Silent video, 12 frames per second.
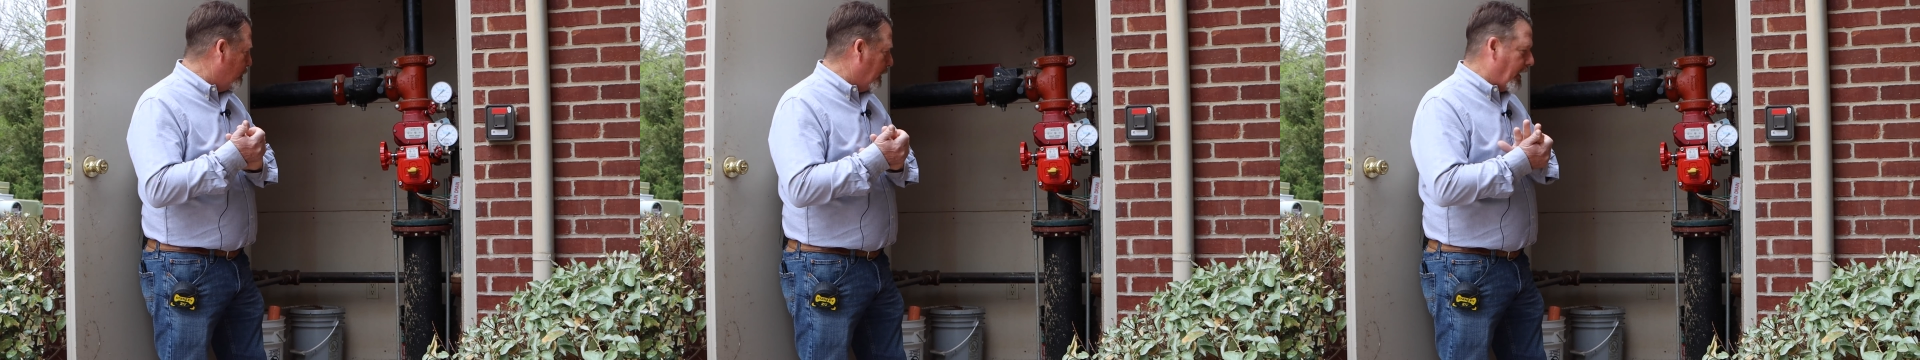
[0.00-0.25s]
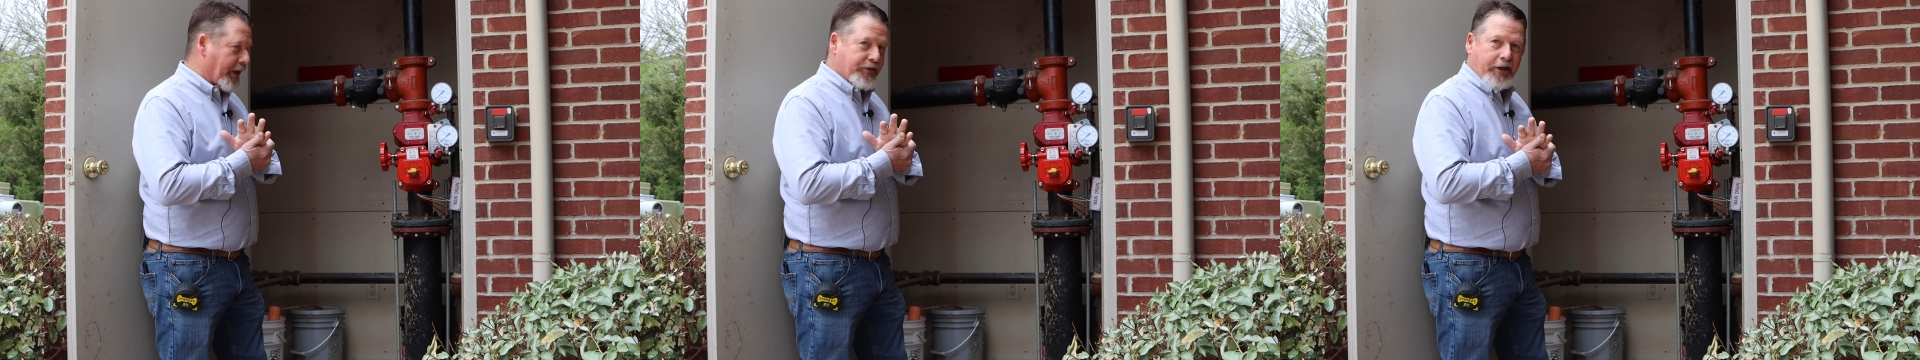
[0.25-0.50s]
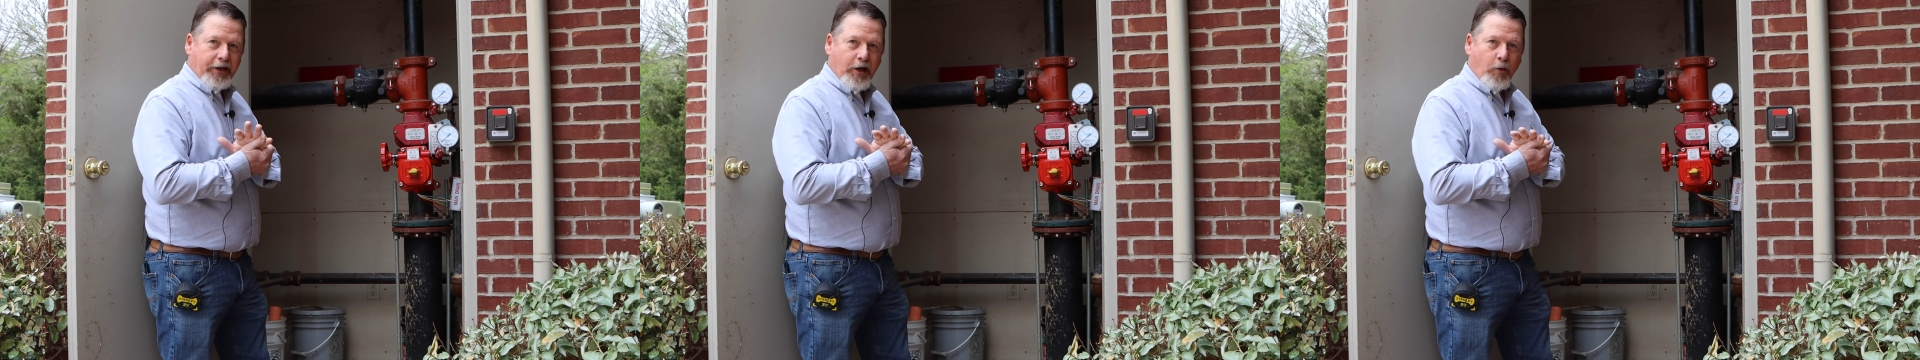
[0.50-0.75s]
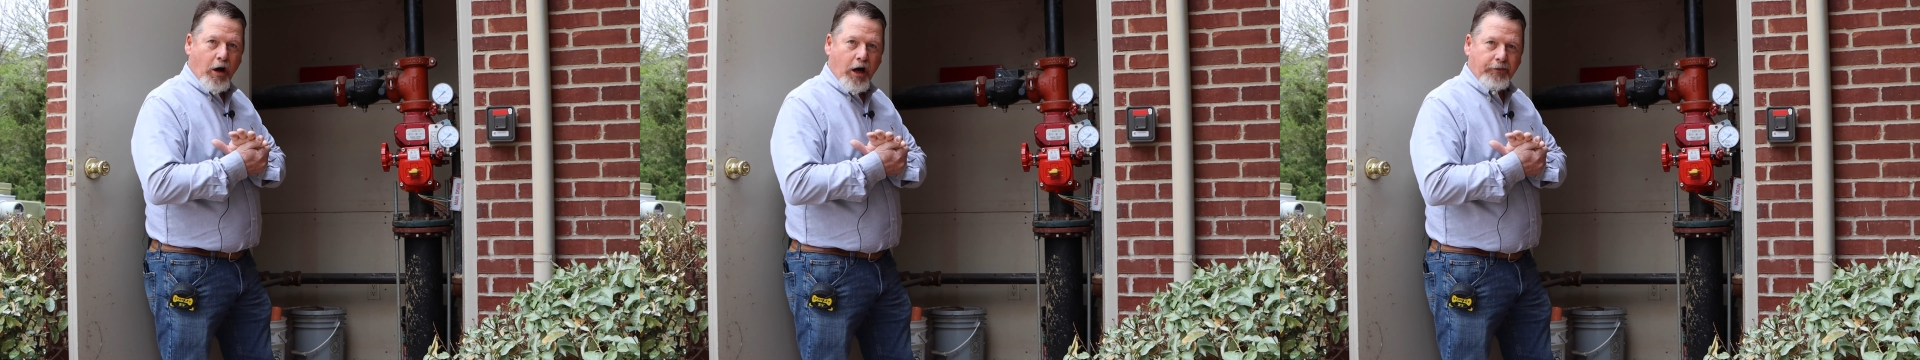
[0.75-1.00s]
But as they
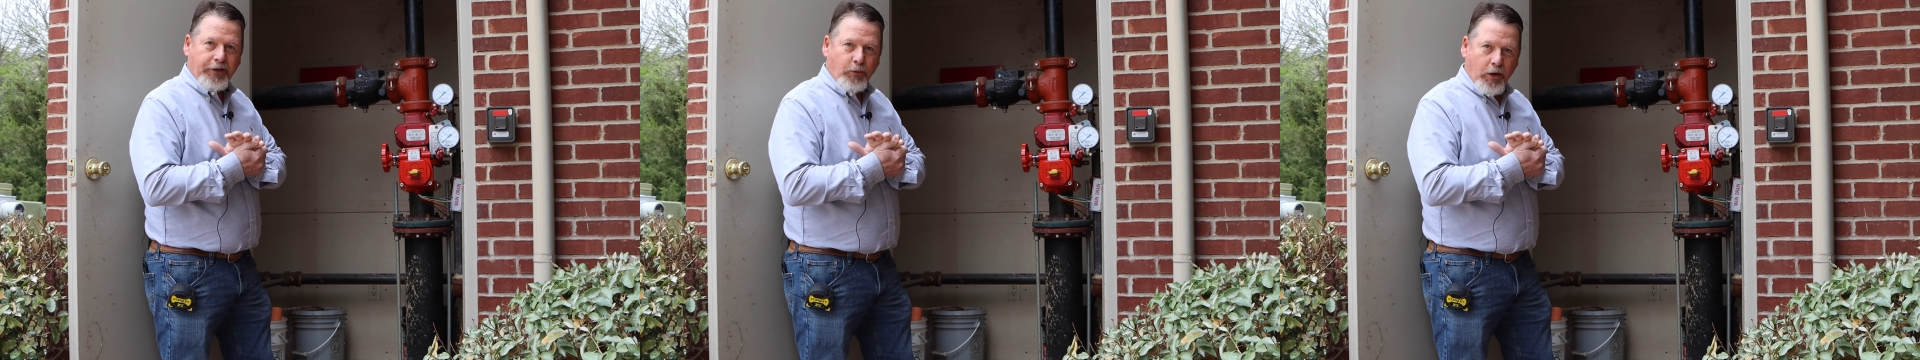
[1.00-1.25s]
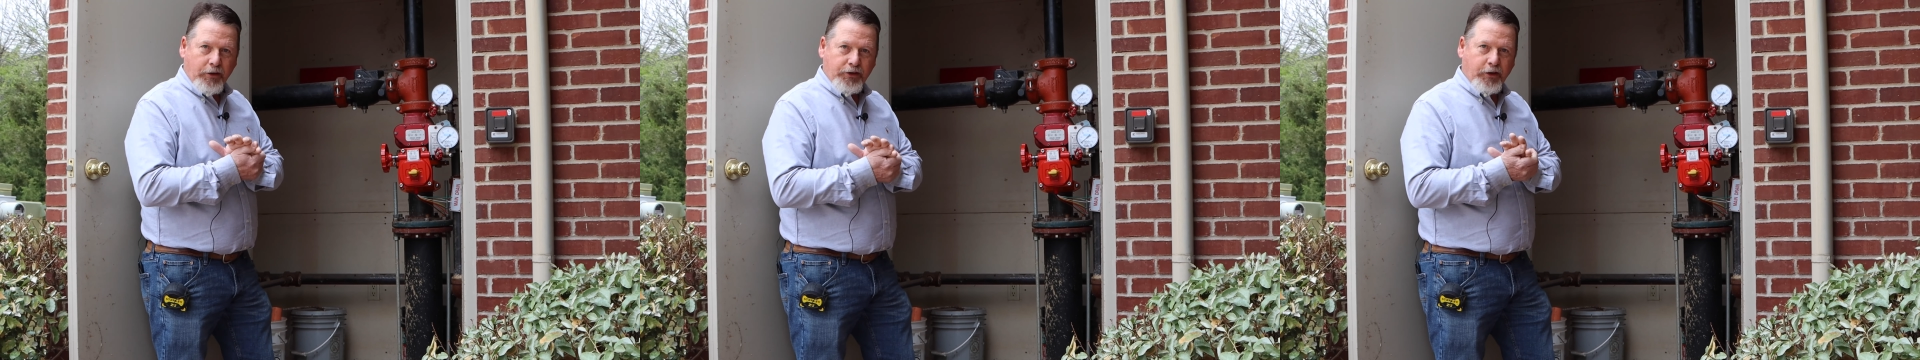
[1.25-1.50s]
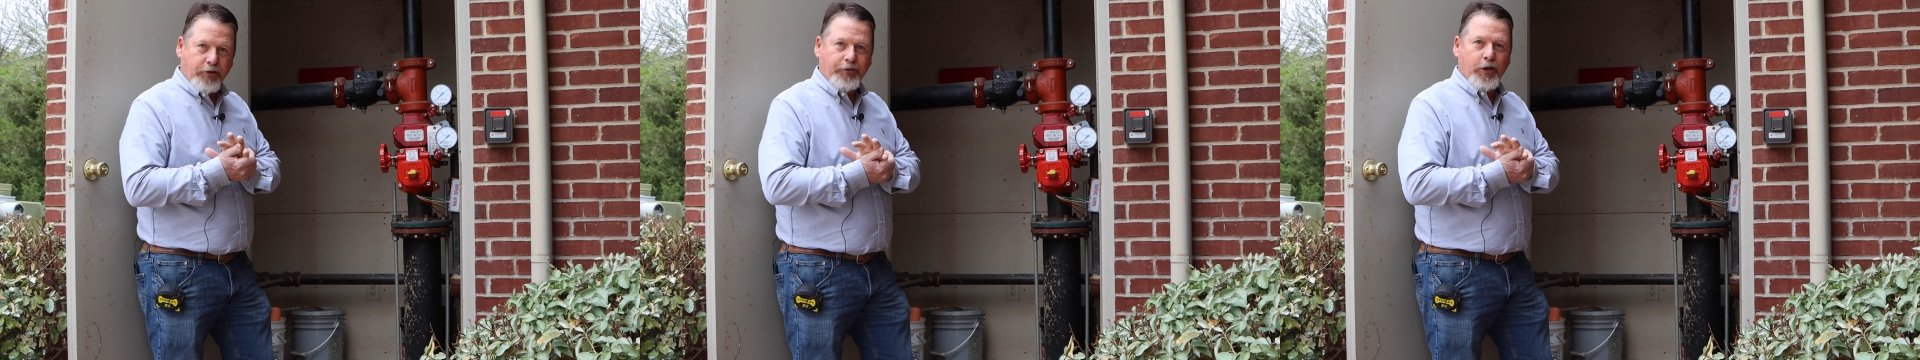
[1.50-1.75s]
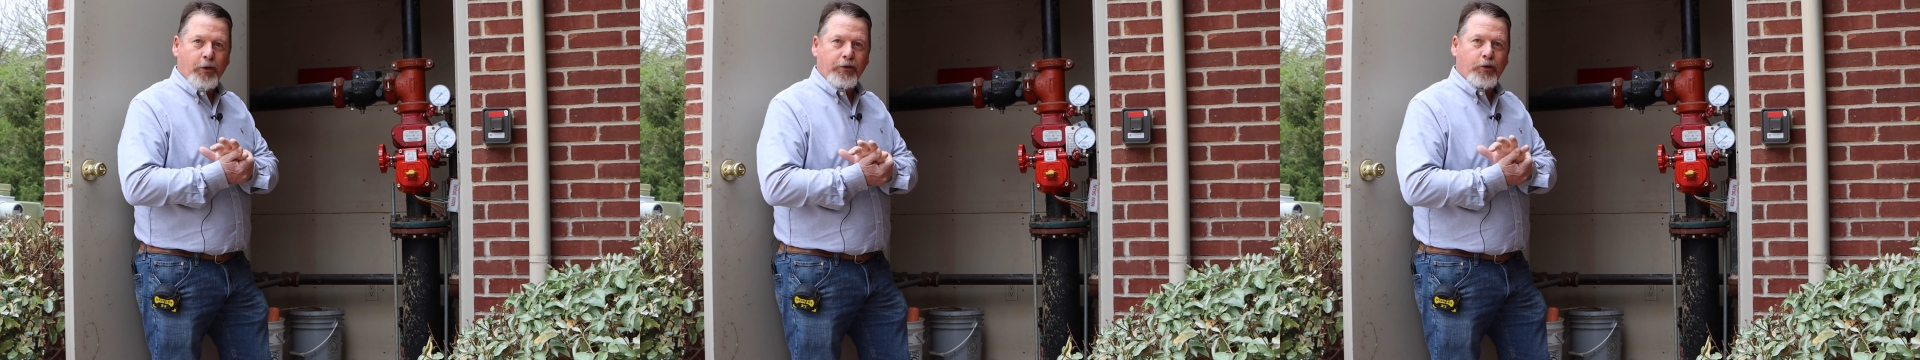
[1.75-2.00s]
go off and water starts
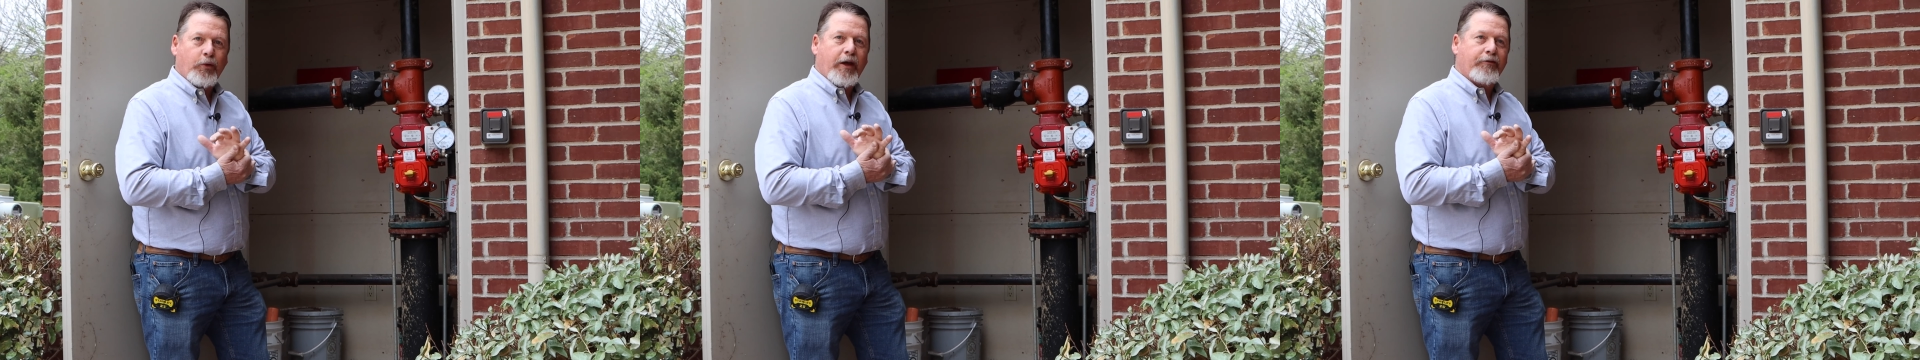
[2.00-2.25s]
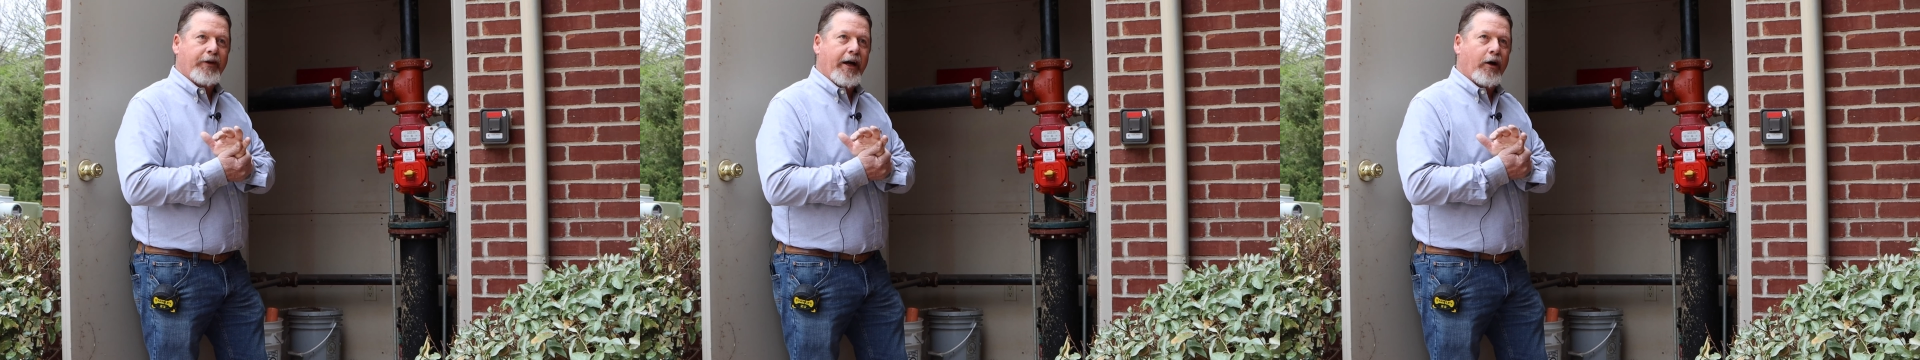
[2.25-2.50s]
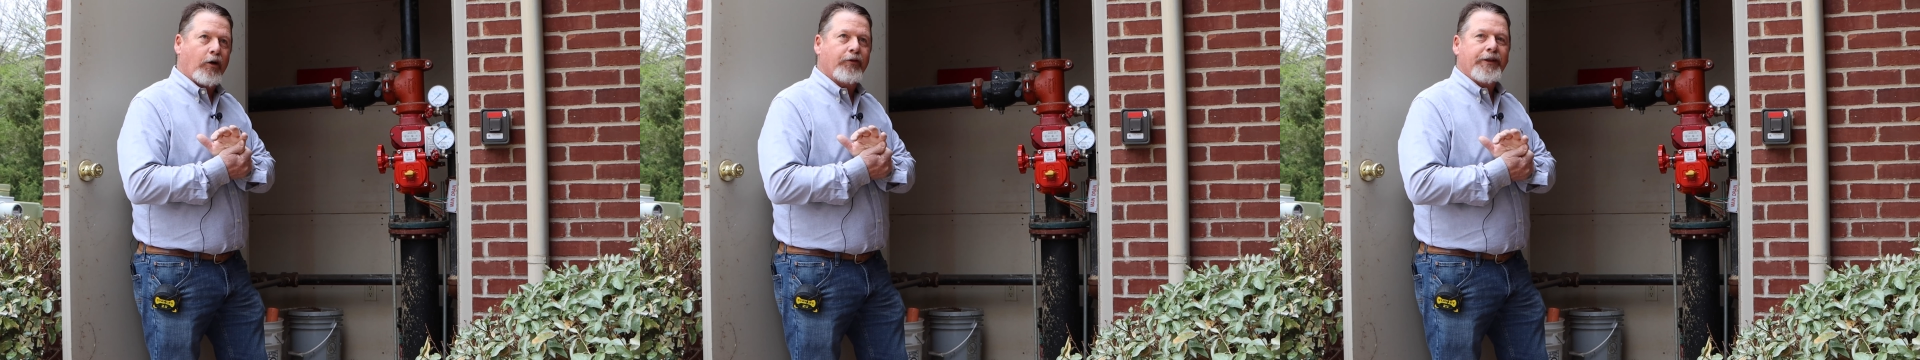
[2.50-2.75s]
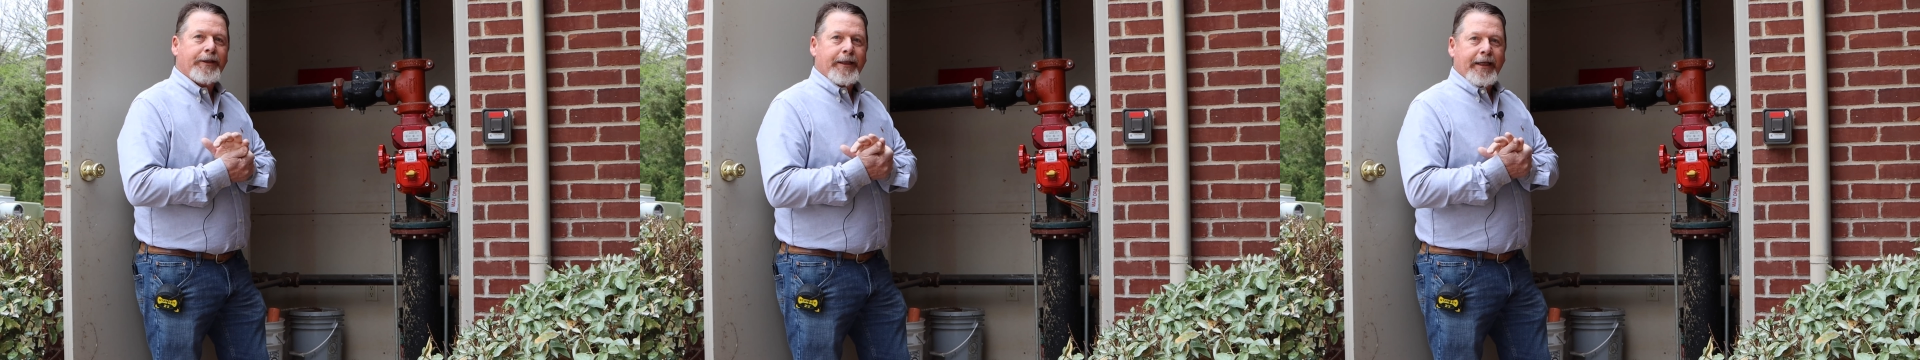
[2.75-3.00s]
flowing through that valve,